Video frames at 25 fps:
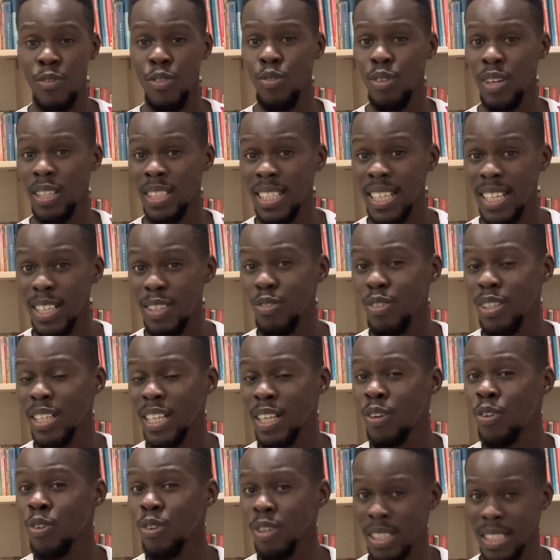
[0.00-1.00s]
You're taking on a
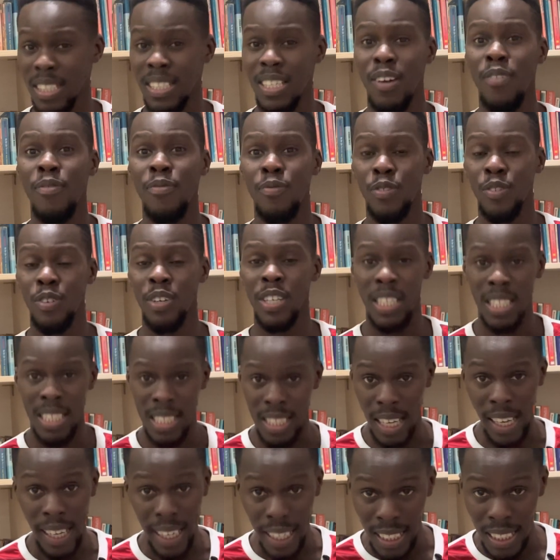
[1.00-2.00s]
Nottingham Forest
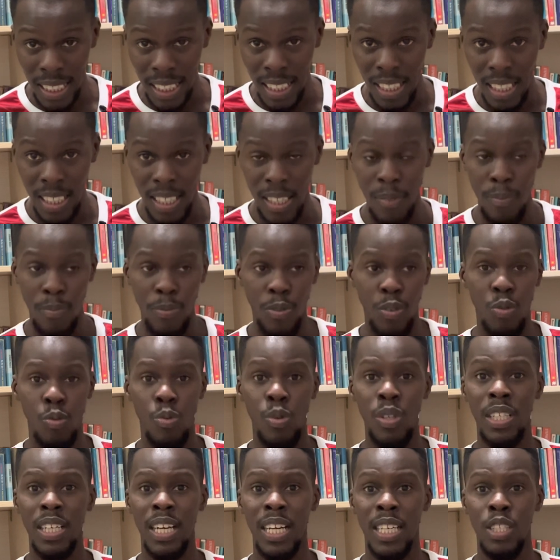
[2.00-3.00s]
side,
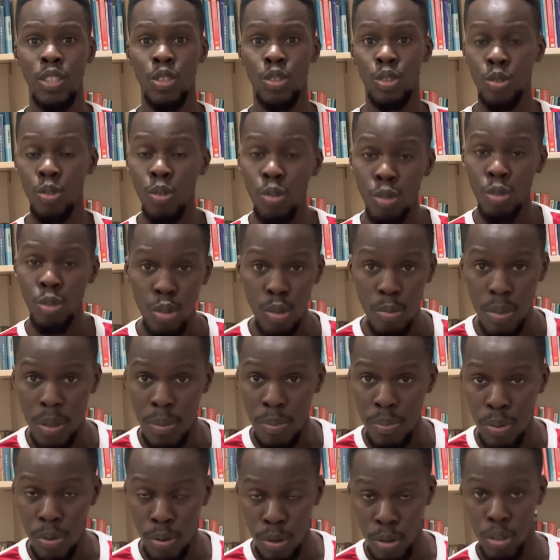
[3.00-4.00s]
which has shown to be
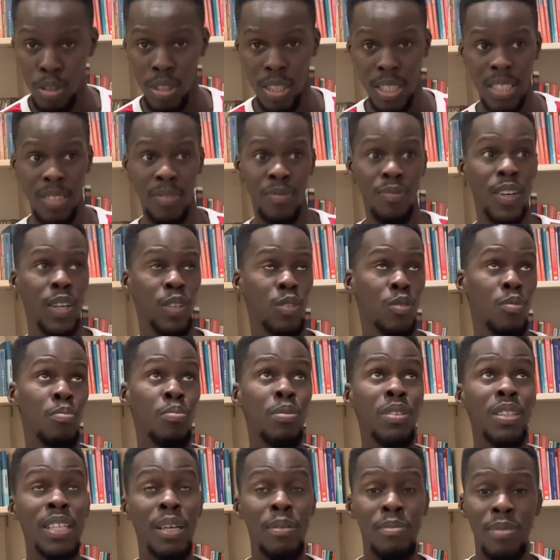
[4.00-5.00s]
porous. In fact, you
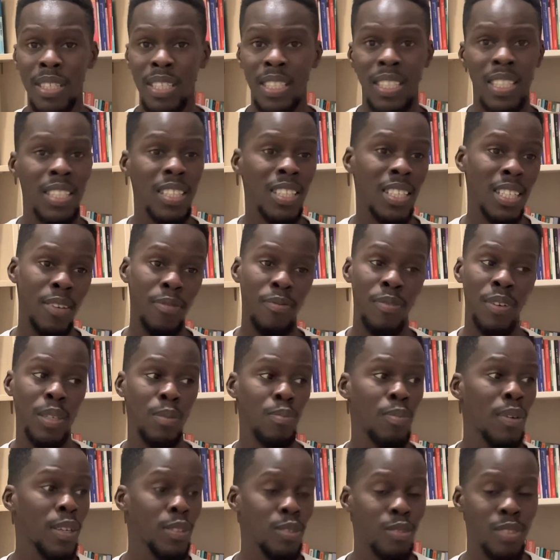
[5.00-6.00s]
beat them 6 in the
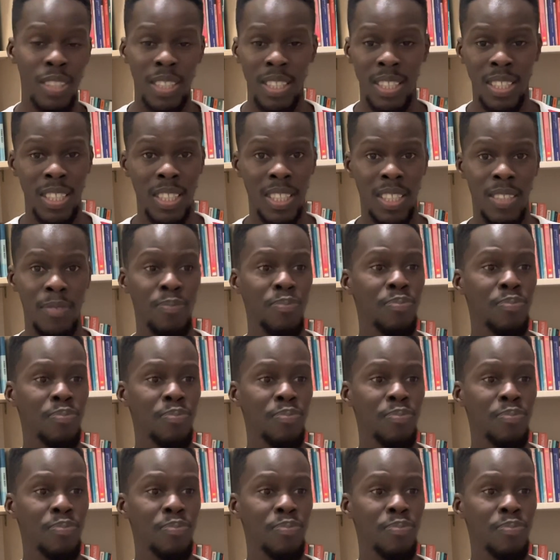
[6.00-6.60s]
first part of the season.